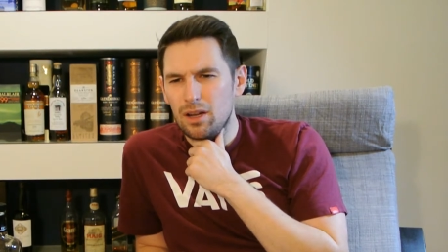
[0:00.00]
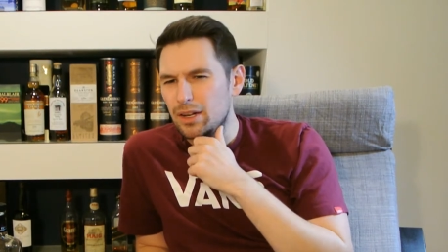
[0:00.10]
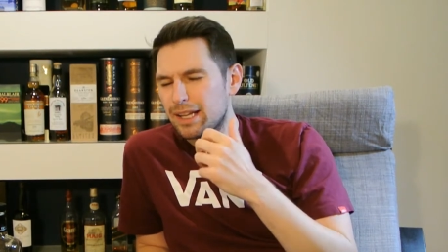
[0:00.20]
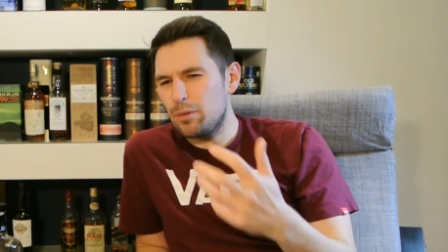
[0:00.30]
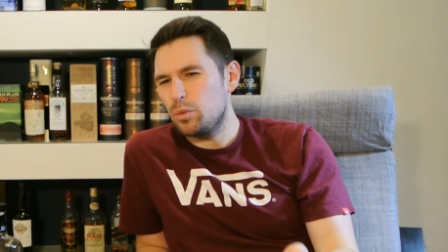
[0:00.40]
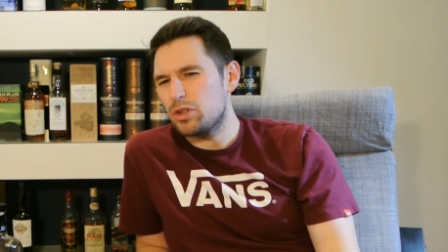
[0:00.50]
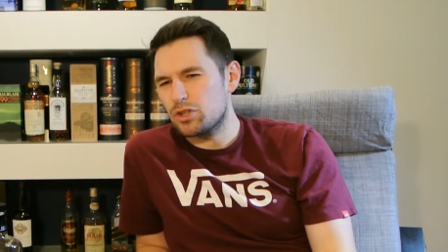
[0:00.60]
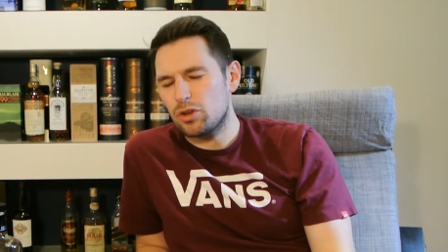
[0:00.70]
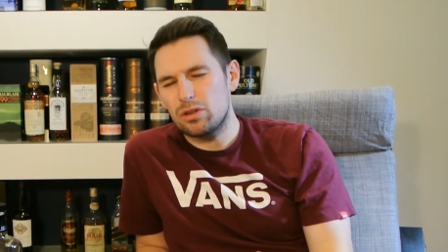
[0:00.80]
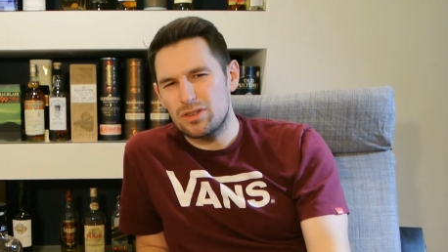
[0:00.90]
And again with the
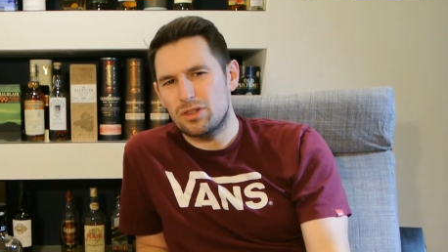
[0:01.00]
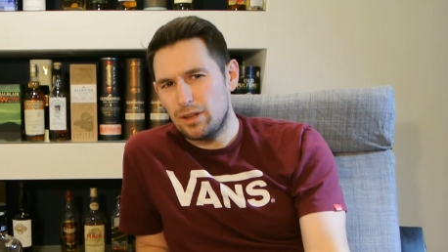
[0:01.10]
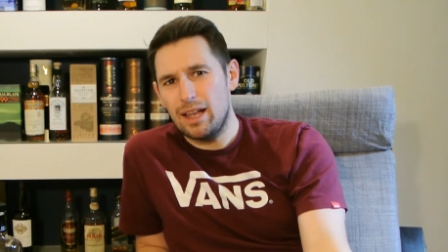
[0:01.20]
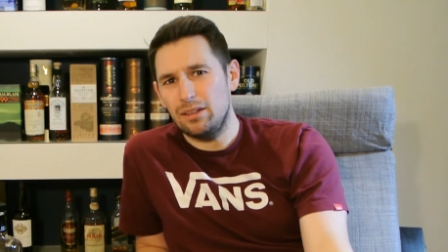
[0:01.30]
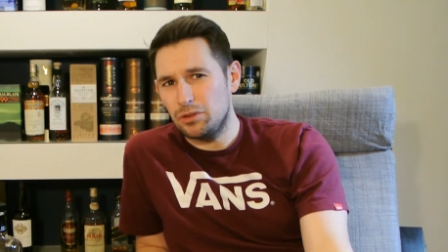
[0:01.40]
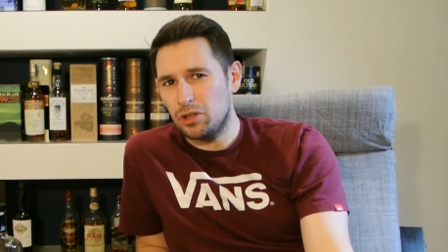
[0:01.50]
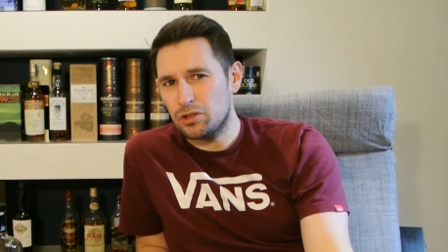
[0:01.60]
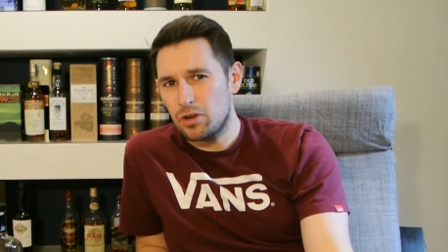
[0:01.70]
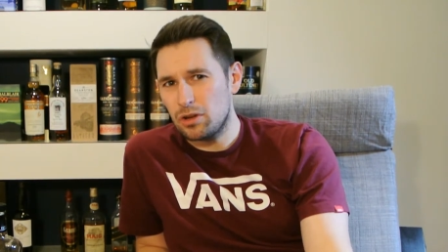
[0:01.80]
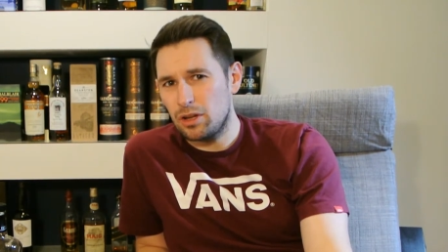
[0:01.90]
chocolate, there's a hell of a lot of
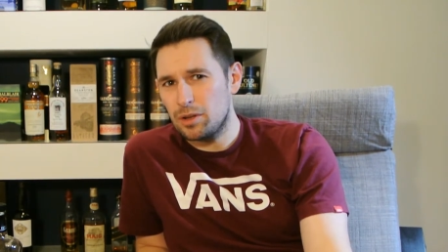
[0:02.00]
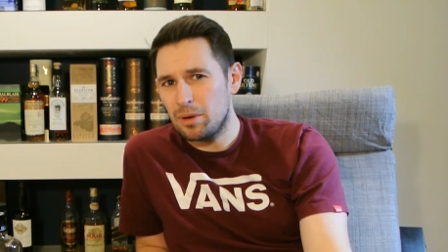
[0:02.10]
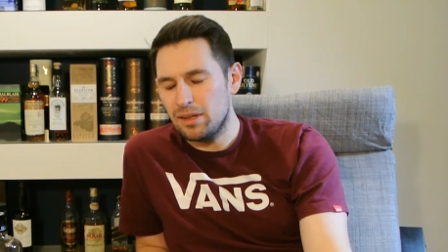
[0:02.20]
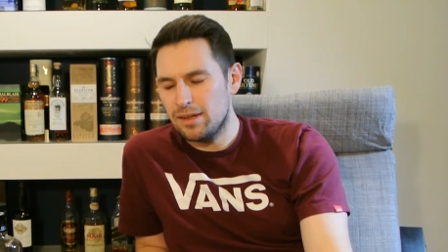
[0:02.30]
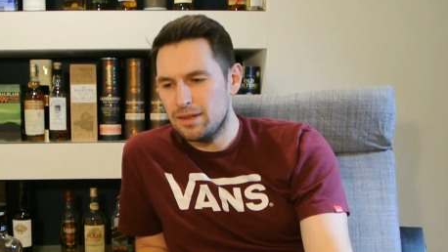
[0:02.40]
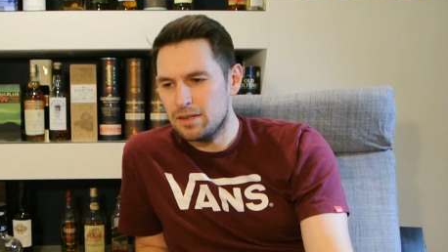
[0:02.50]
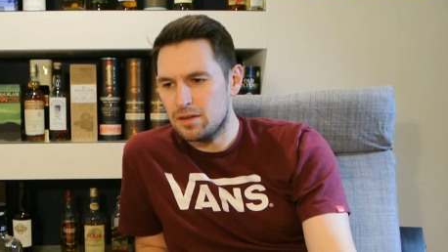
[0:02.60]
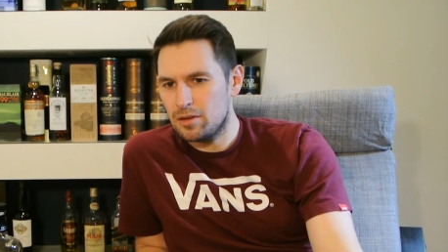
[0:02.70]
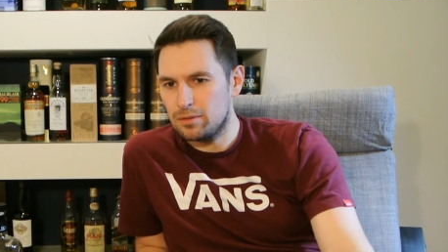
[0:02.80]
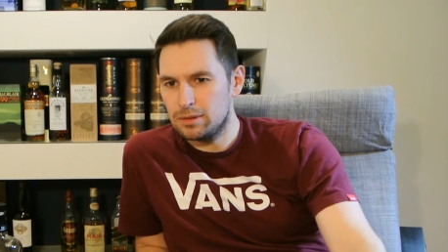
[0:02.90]
chocolate on the palate of this,
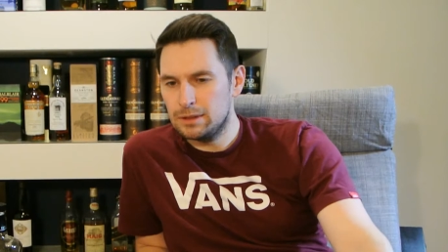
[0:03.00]
you know.